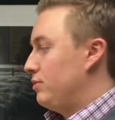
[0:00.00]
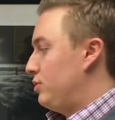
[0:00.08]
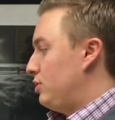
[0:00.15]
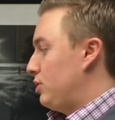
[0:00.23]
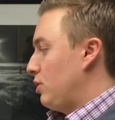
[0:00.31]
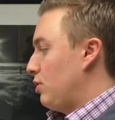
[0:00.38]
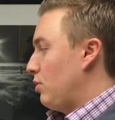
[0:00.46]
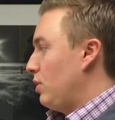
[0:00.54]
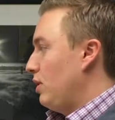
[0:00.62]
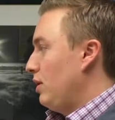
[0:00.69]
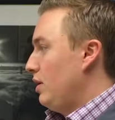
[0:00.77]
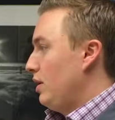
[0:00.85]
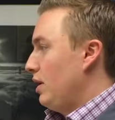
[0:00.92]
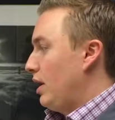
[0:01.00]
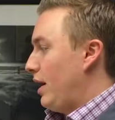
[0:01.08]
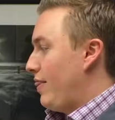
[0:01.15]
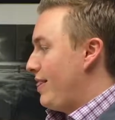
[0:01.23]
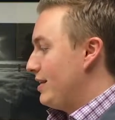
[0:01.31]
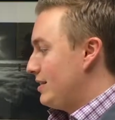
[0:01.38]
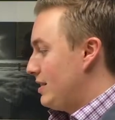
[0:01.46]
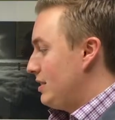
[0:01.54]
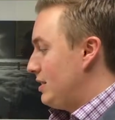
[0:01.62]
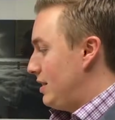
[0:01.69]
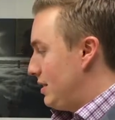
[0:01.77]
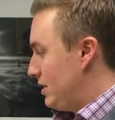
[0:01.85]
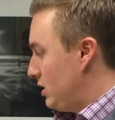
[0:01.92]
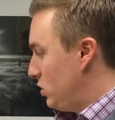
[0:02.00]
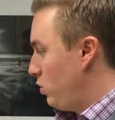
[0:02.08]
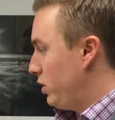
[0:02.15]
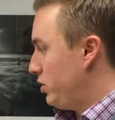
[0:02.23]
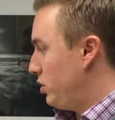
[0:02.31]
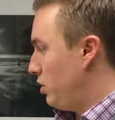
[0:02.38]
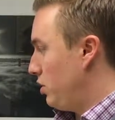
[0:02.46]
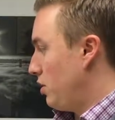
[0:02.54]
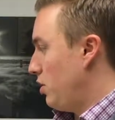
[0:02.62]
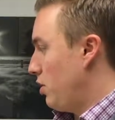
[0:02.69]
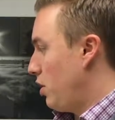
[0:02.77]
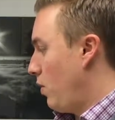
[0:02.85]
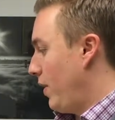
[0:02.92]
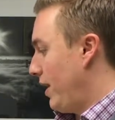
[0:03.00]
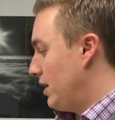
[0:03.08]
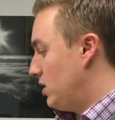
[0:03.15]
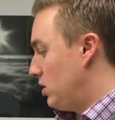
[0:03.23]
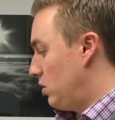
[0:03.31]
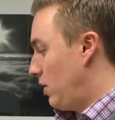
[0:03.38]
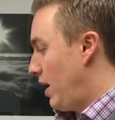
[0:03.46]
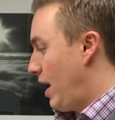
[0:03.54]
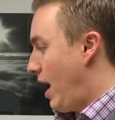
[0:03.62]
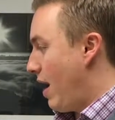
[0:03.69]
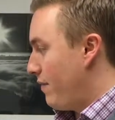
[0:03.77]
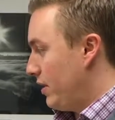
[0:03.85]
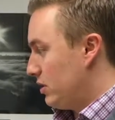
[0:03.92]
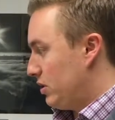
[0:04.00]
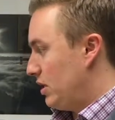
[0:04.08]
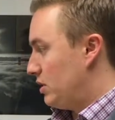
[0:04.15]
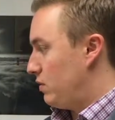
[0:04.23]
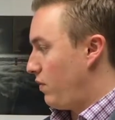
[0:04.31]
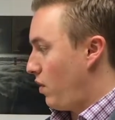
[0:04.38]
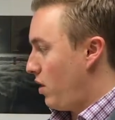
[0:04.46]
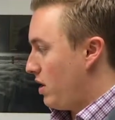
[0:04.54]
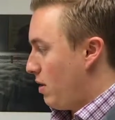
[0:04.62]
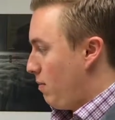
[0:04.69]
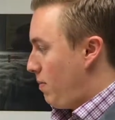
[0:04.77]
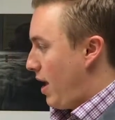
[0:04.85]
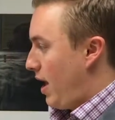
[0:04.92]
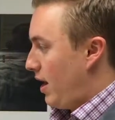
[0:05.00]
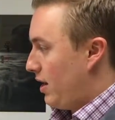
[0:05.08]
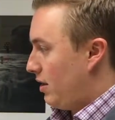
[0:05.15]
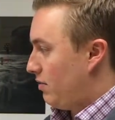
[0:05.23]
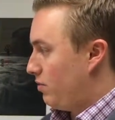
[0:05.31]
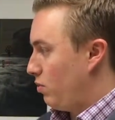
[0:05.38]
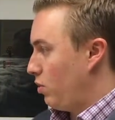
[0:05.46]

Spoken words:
So this is what you're going into, and obviously it's very competitive.